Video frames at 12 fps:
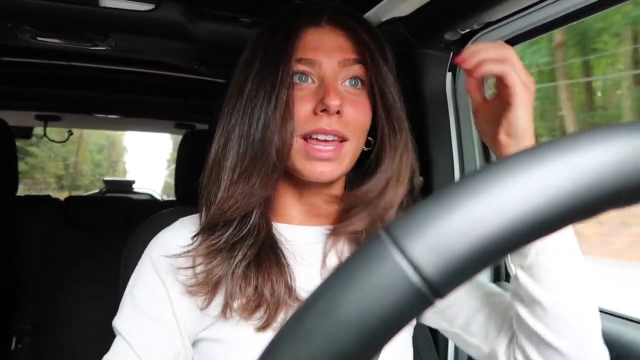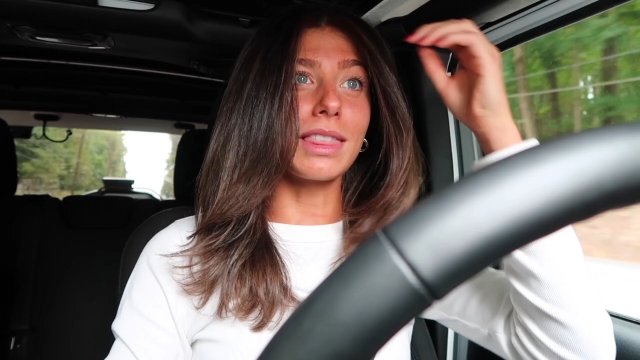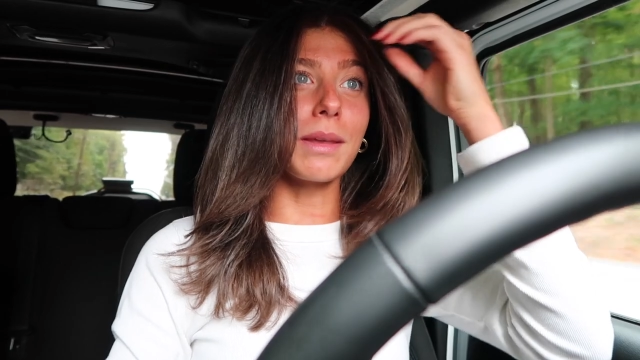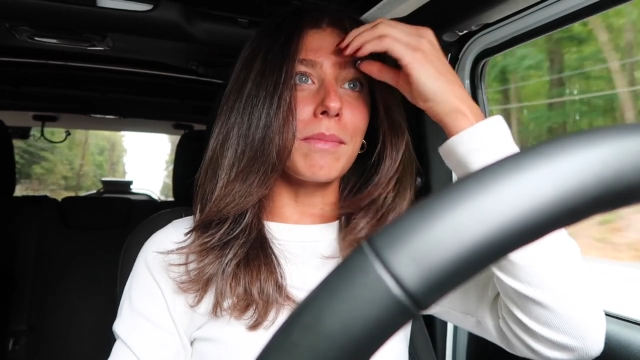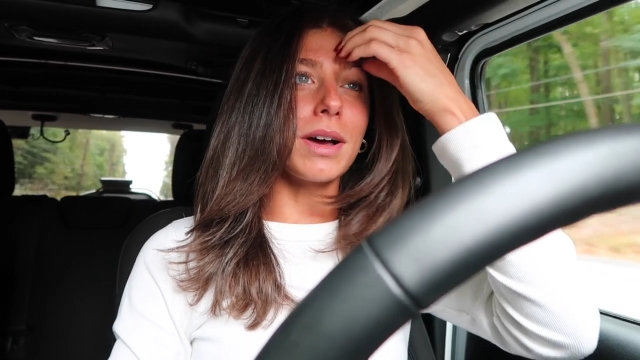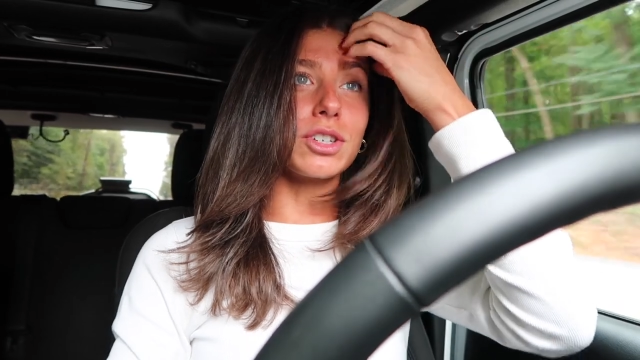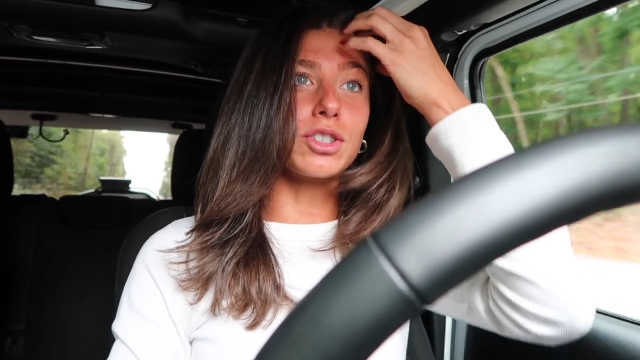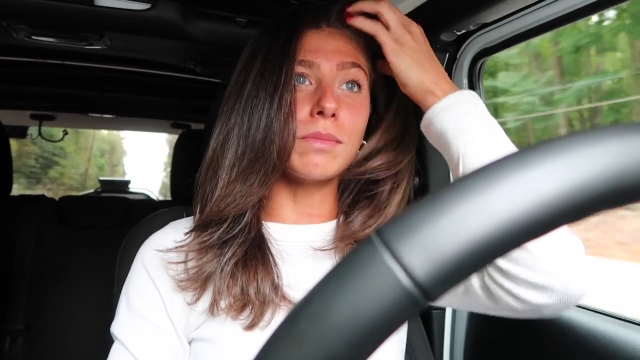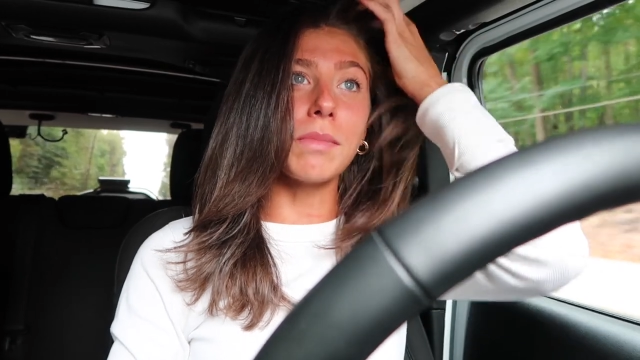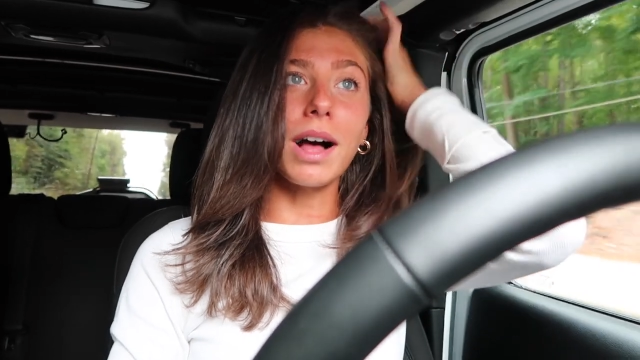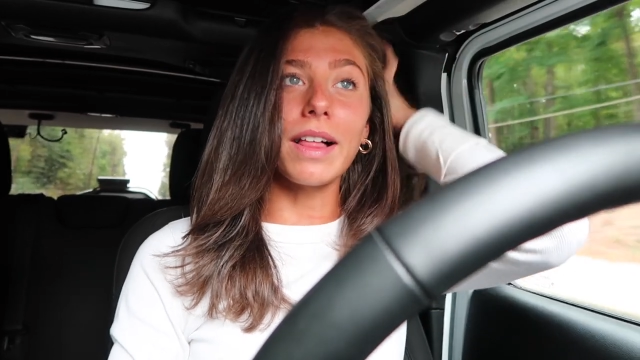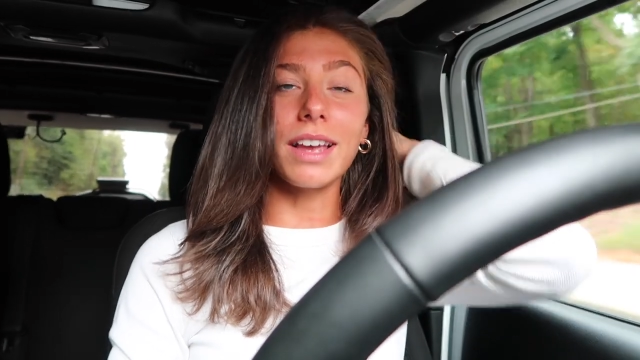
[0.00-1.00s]
like the
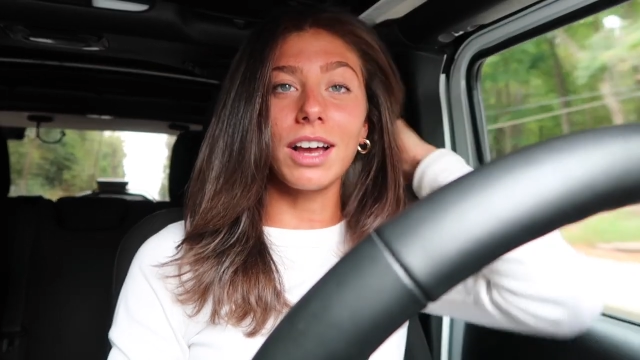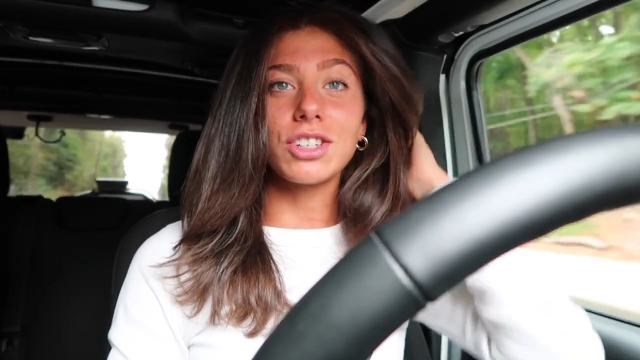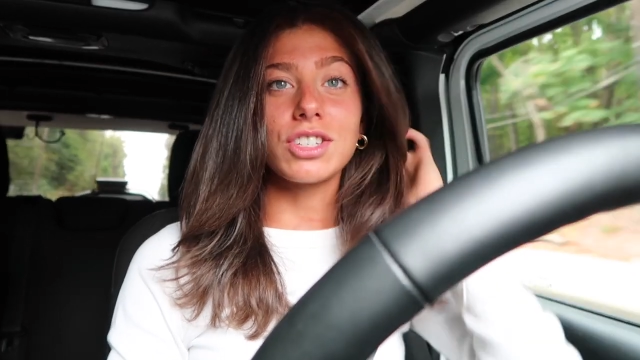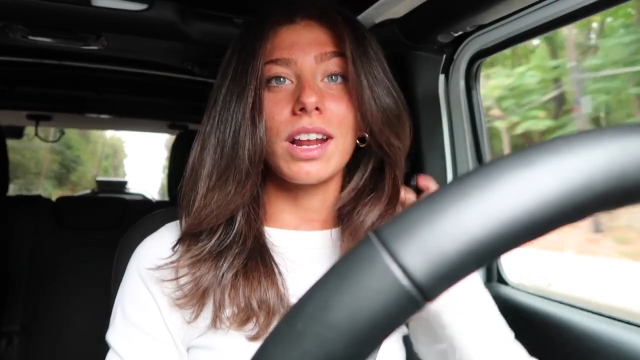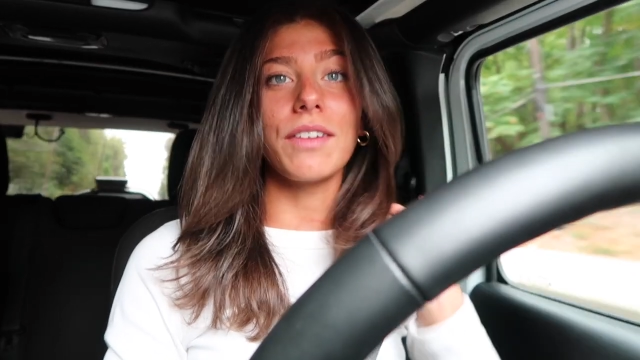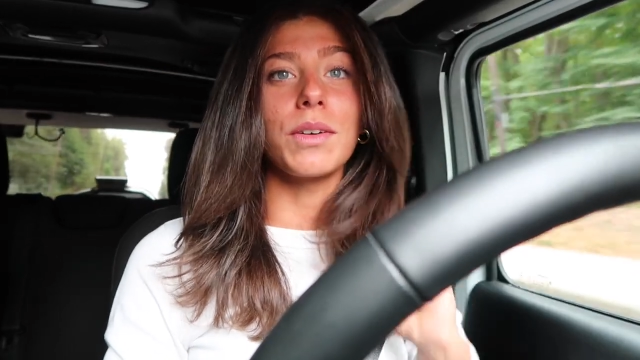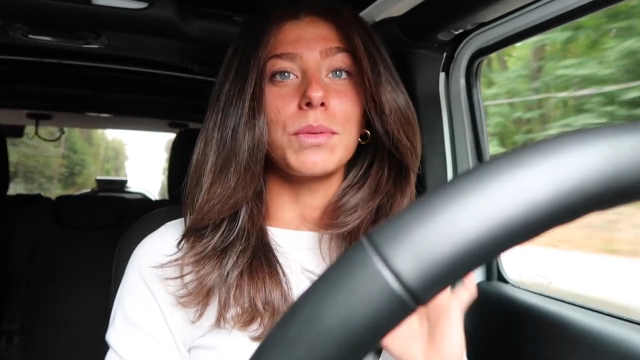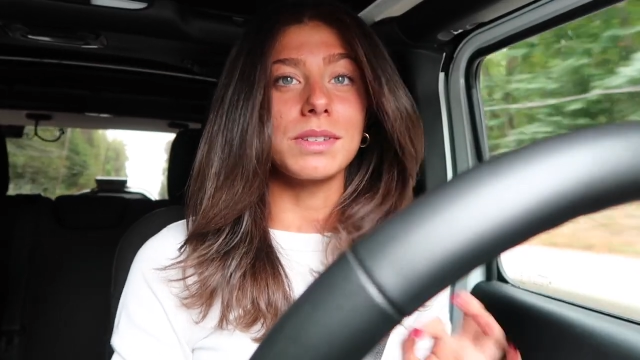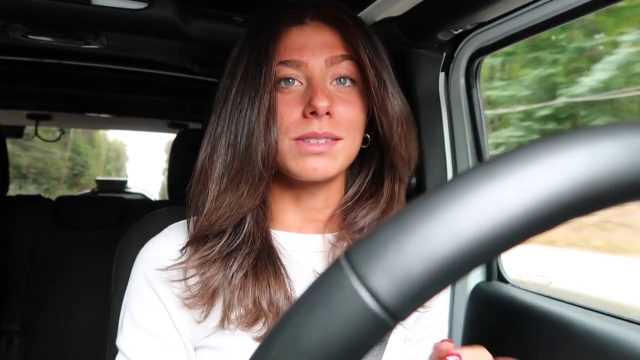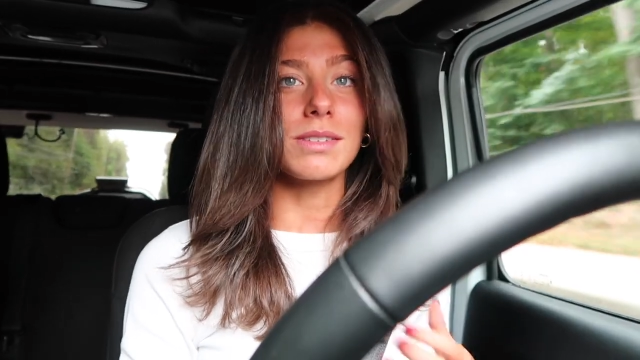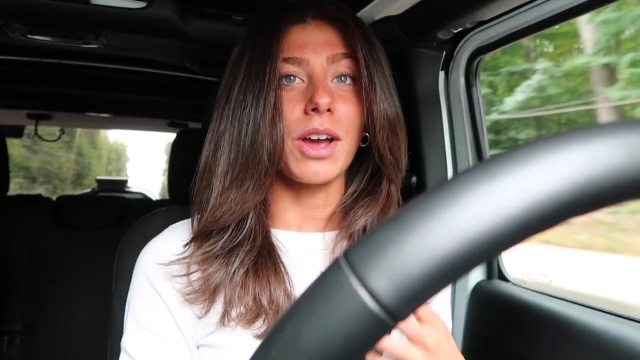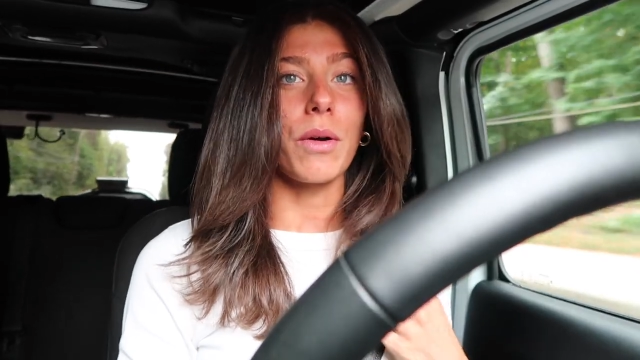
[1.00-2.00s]
mushroom balayage that
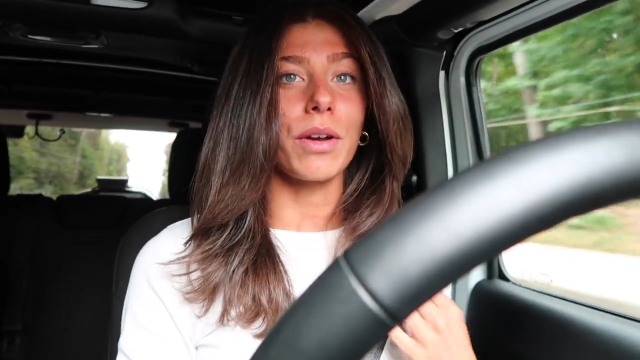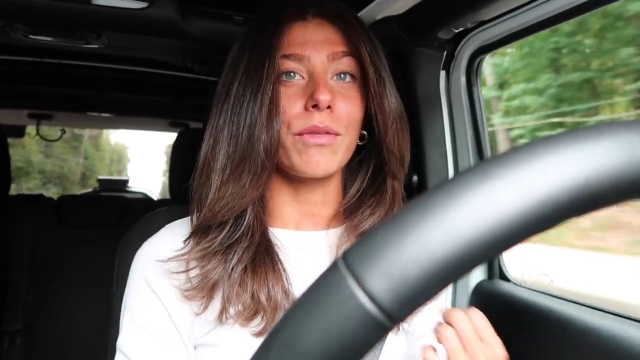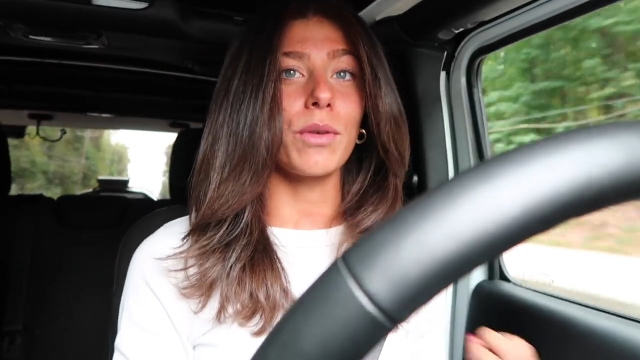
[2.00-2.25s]
everyone's going